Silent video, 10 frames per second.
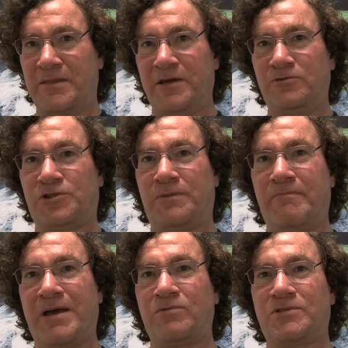The
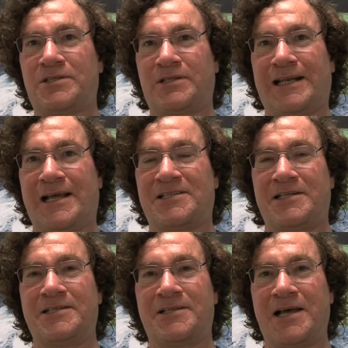ocean melts the
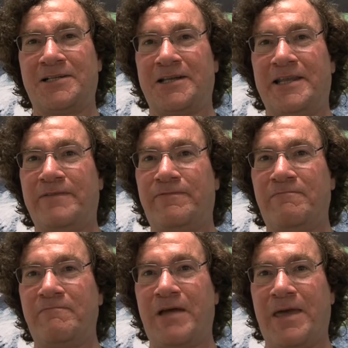glaciers
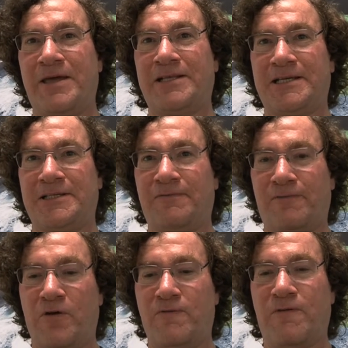underneath and they tend to
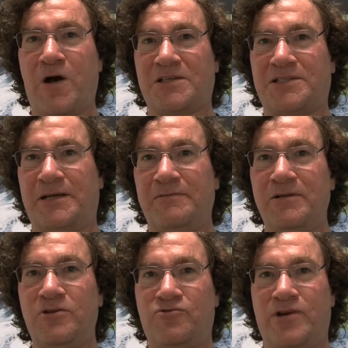flow faster,
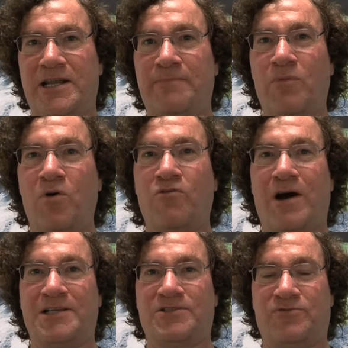draining
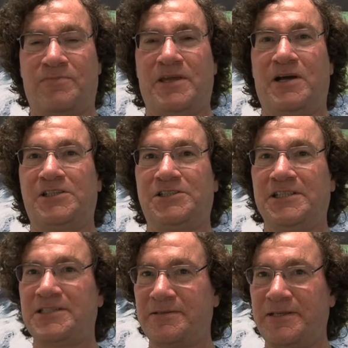more ice from the ice
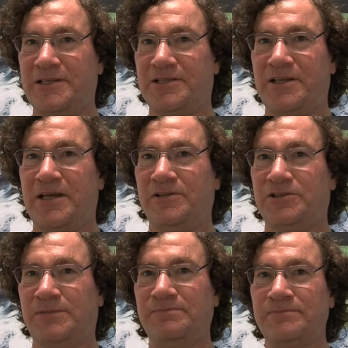sheets into the
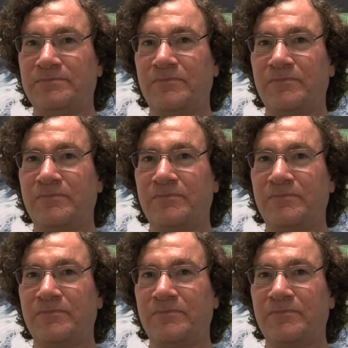ocean.